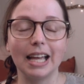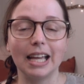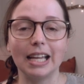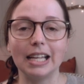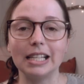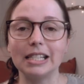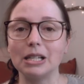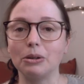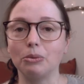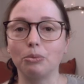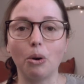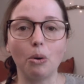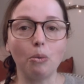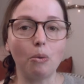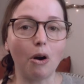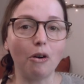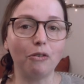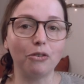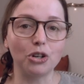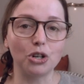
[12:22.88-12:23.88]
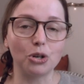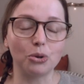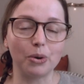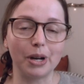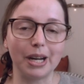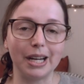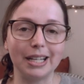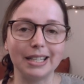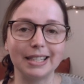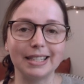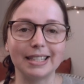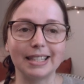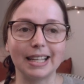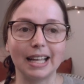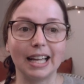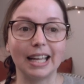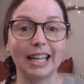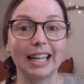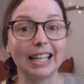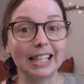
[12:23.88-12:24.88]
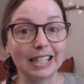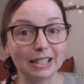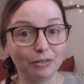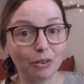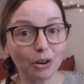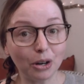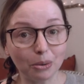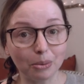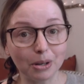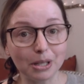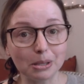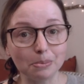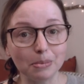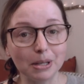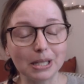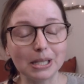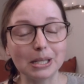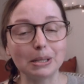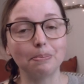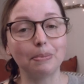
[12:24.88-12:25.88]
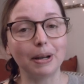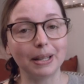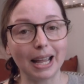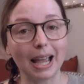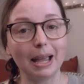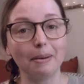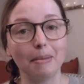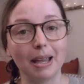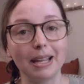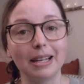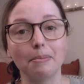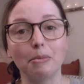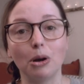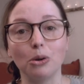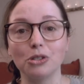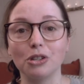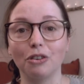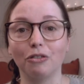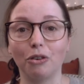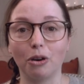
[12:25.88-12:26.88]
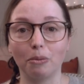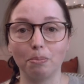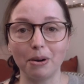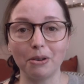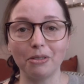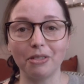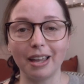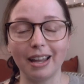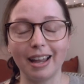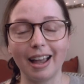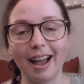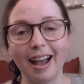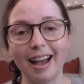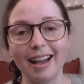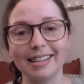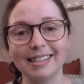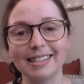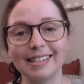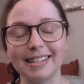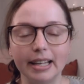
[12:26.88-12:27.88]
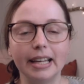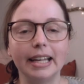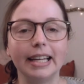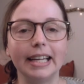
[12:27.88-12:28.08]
It's a row of trees. It's for Christmas, but I made them also for birthday cards.